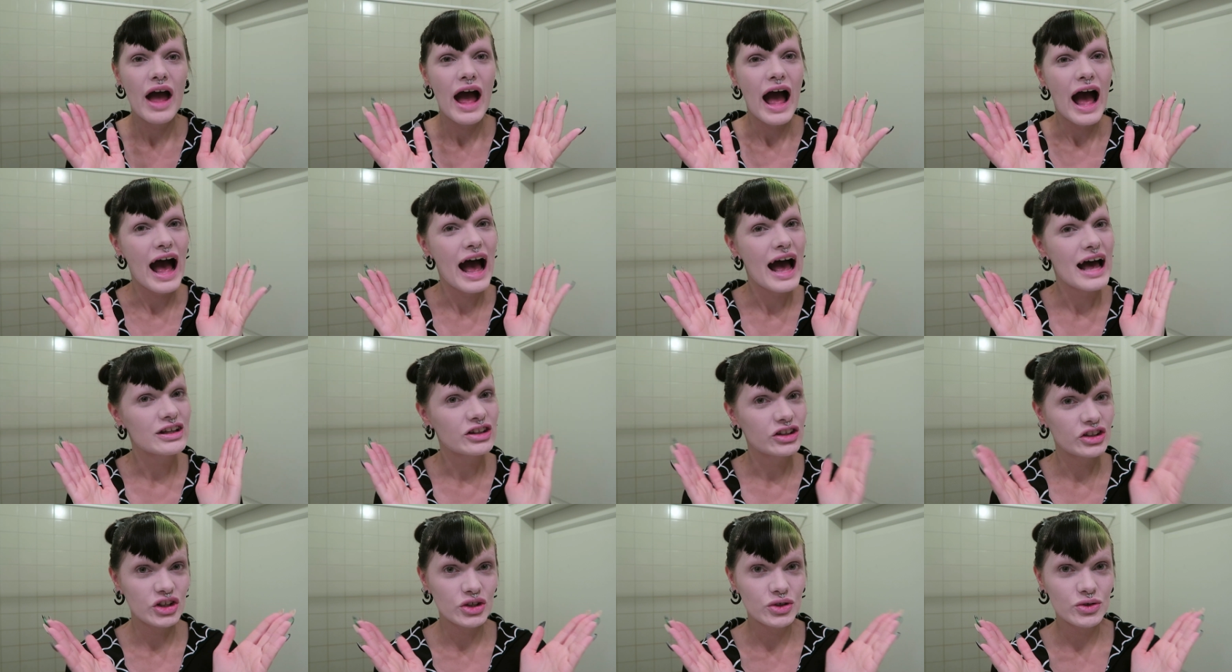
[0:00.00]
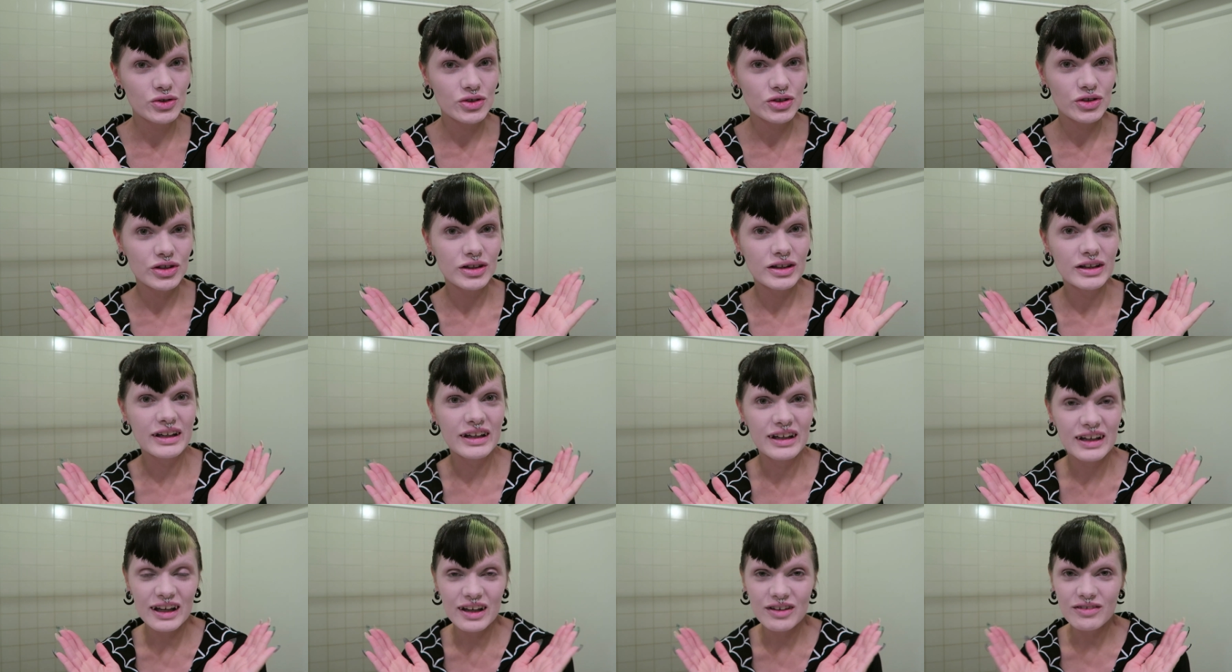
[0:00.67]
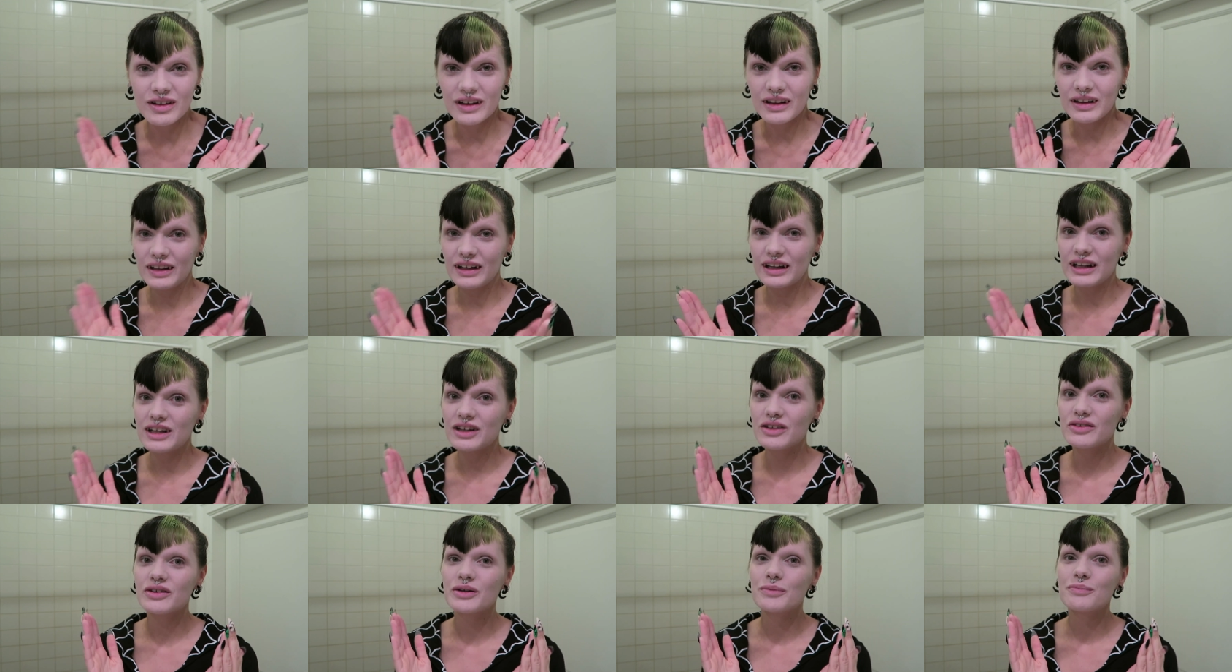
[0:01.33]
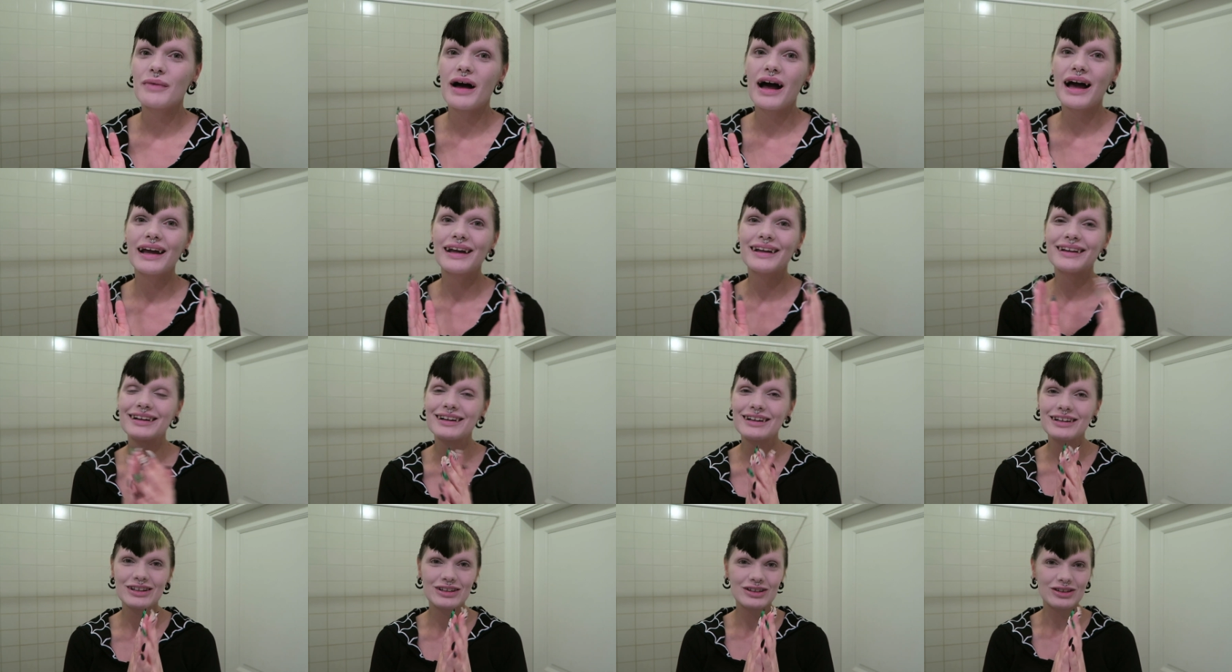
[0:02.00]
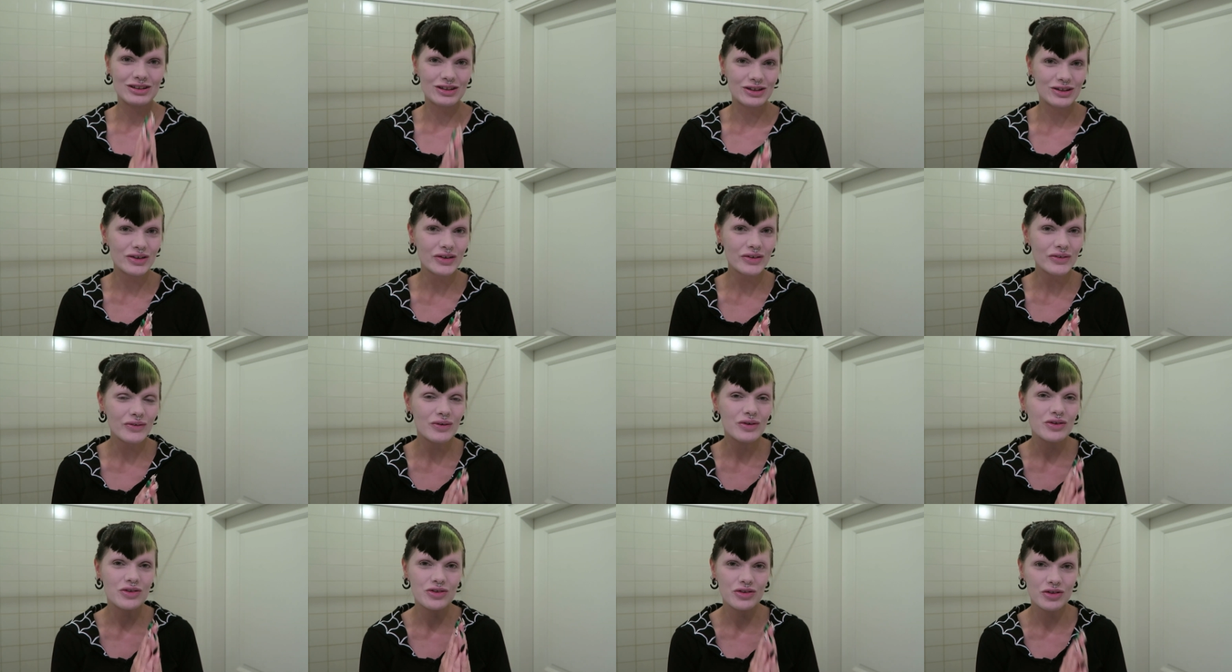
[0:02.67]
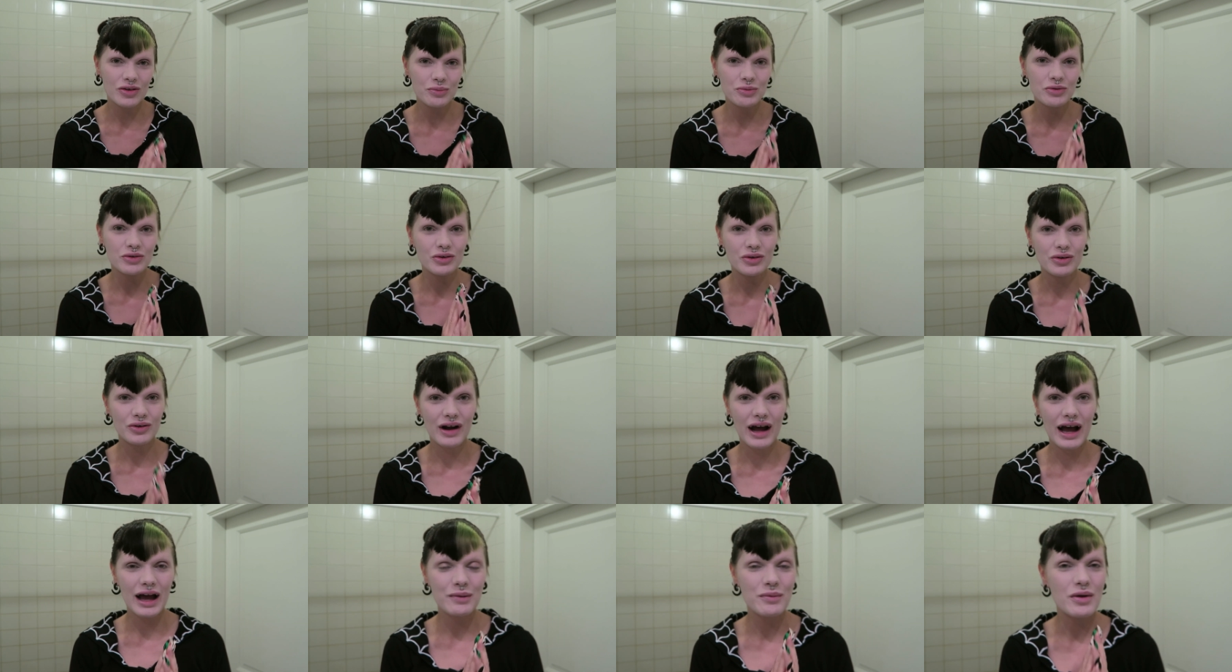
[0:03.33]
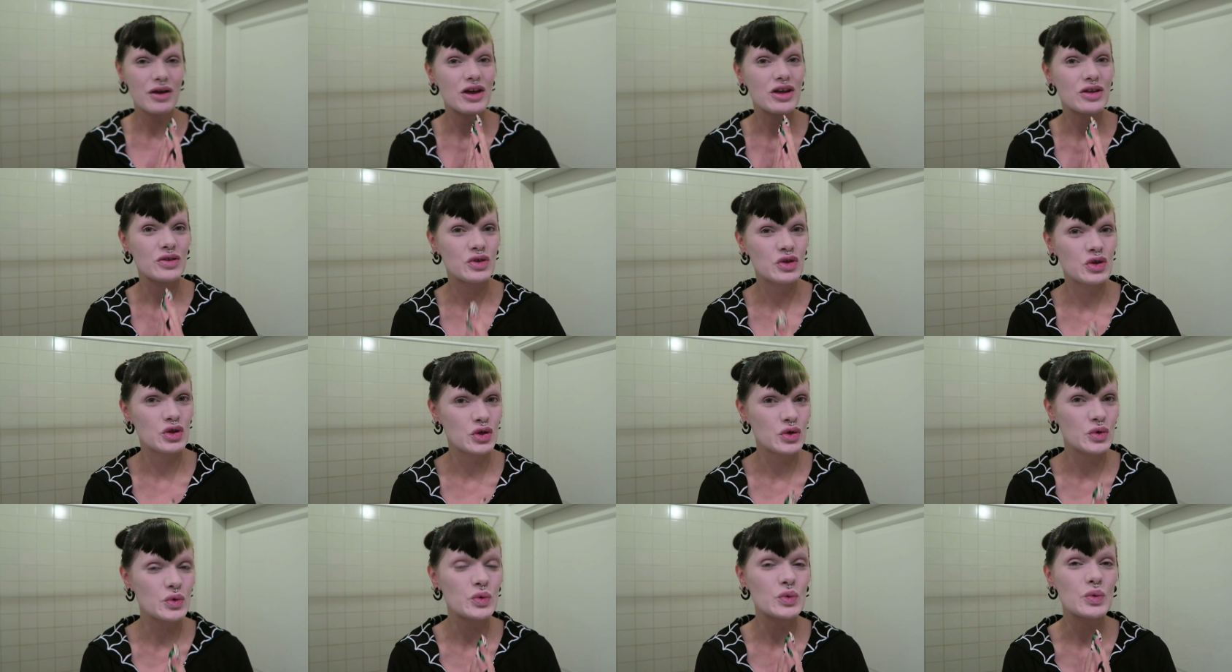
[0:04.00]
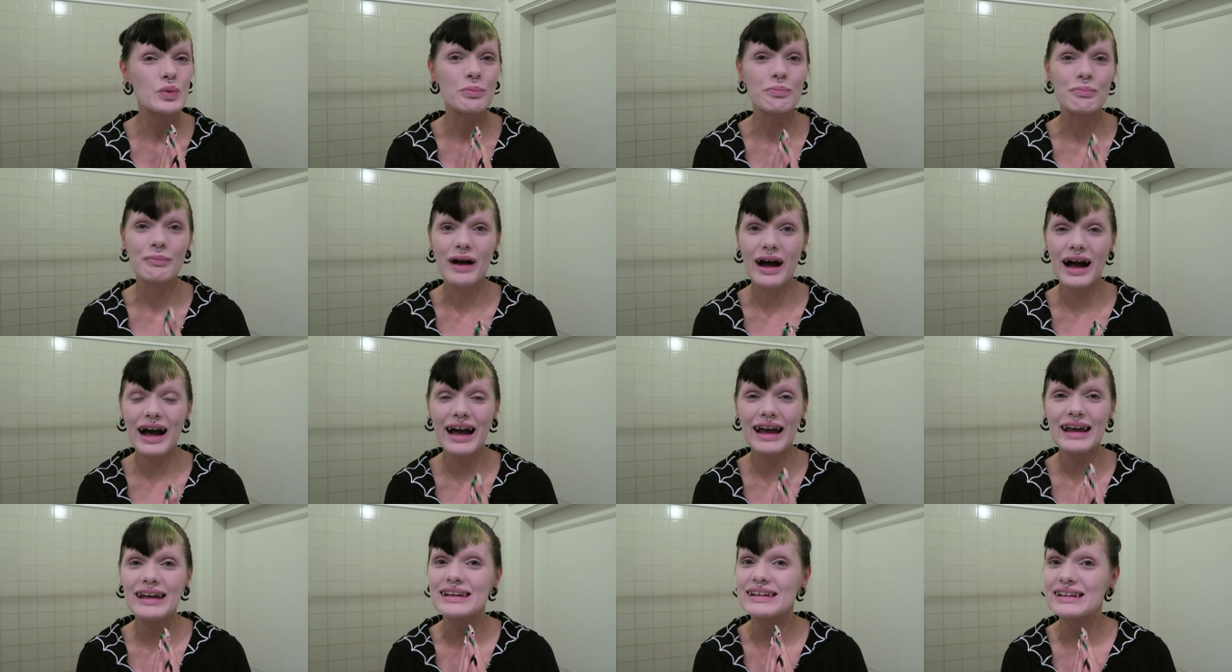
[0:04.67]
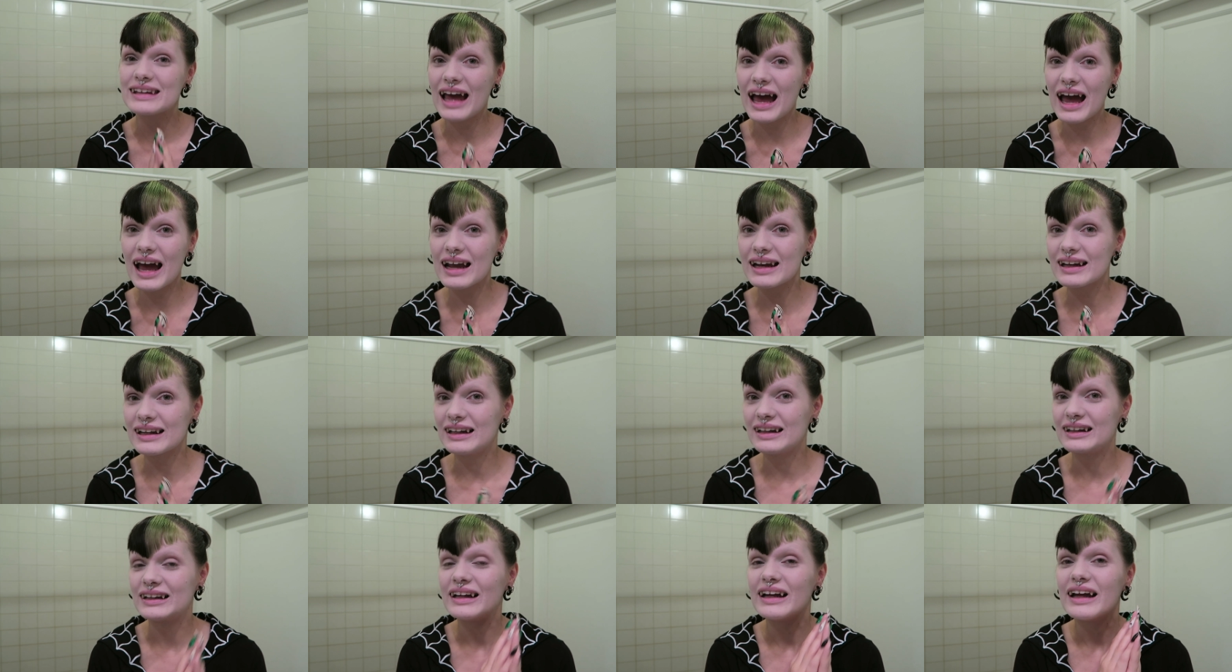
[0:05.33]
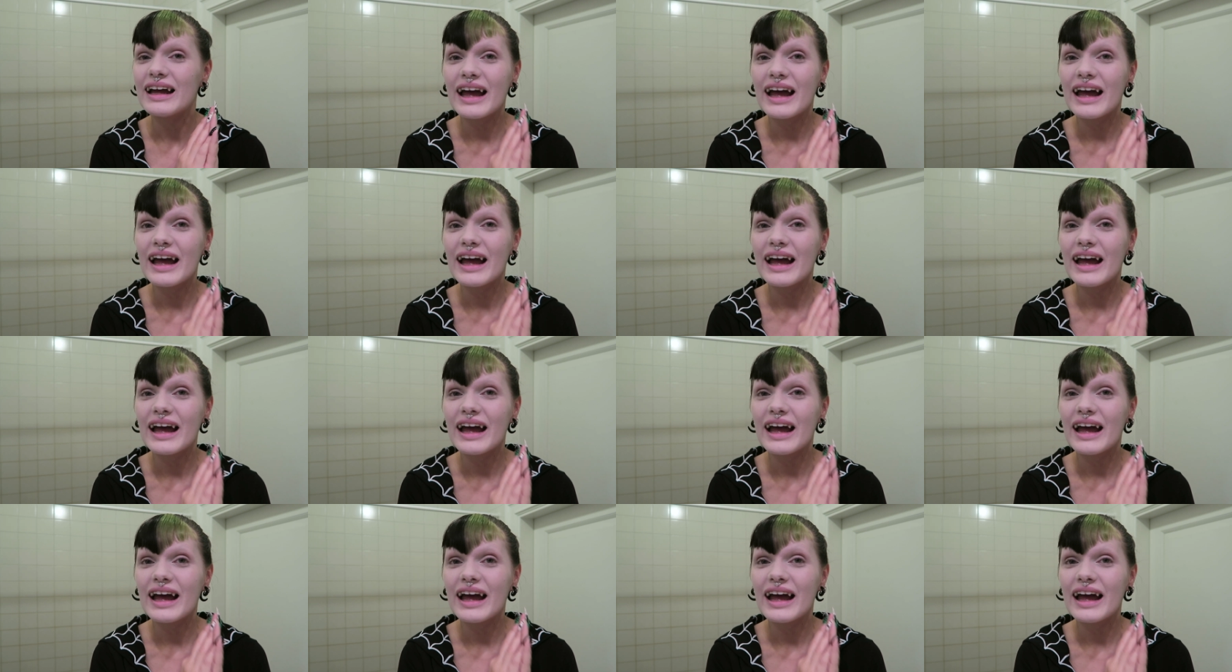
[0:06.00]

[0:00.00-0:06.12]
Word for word: as usual, give a little reminder to subscribe to my channel